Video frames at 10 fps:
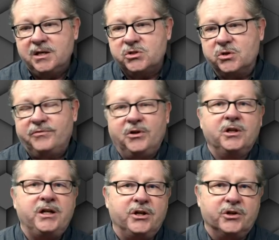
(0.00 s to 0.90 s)
So if you
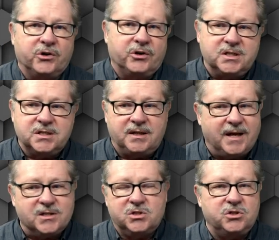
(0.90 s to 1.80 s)
only need a currency,
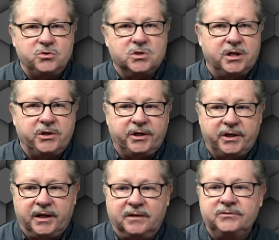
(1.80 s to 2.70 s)
that's usually good
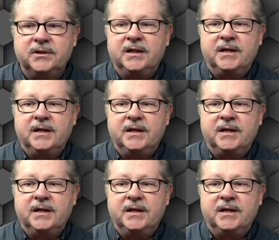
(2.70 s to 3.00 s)
enough.